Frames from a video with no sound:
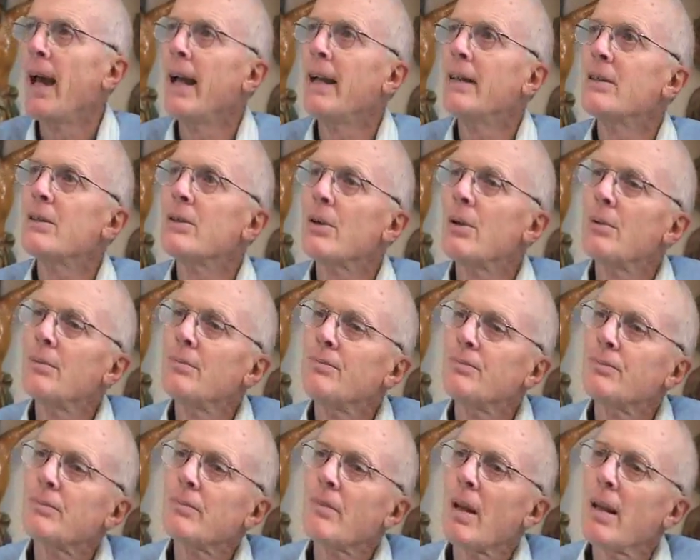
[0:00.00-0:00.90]
And so
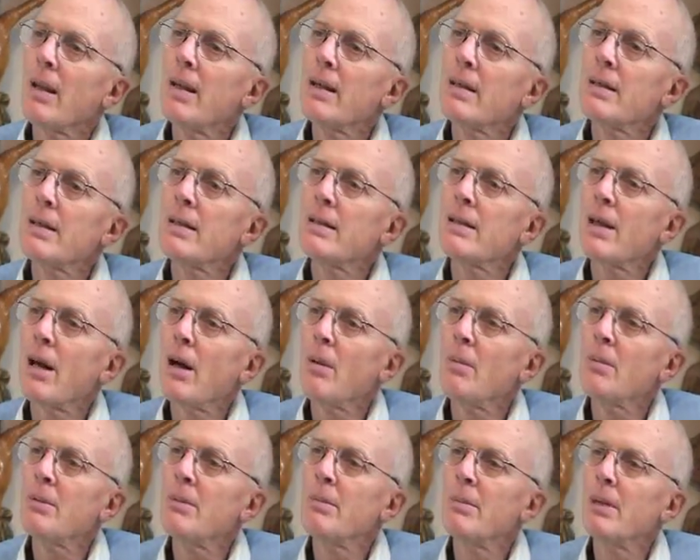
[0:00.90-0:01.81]
this has
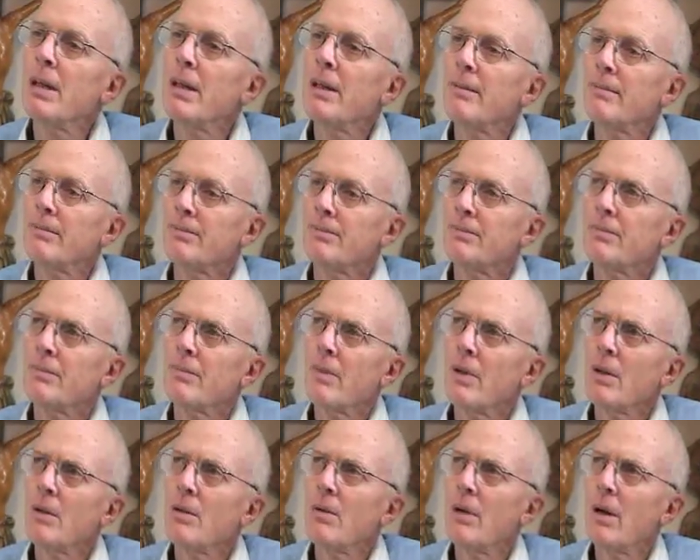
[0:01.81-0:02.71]
helped me
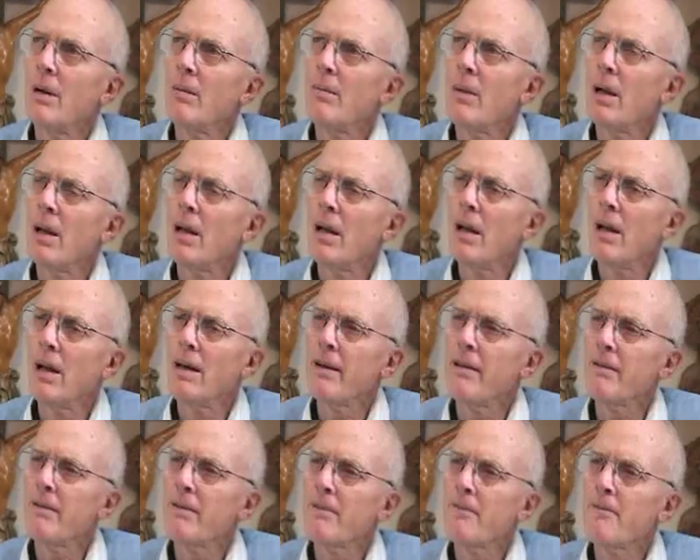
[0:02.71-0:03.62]
throughout my
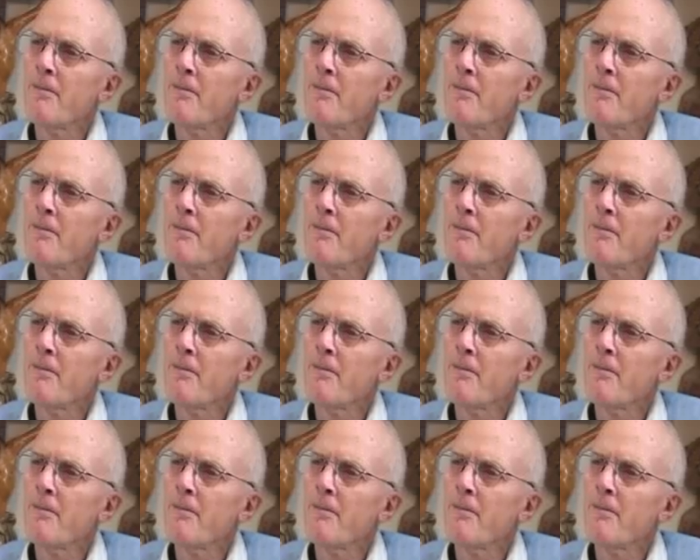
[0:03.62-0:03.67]
life.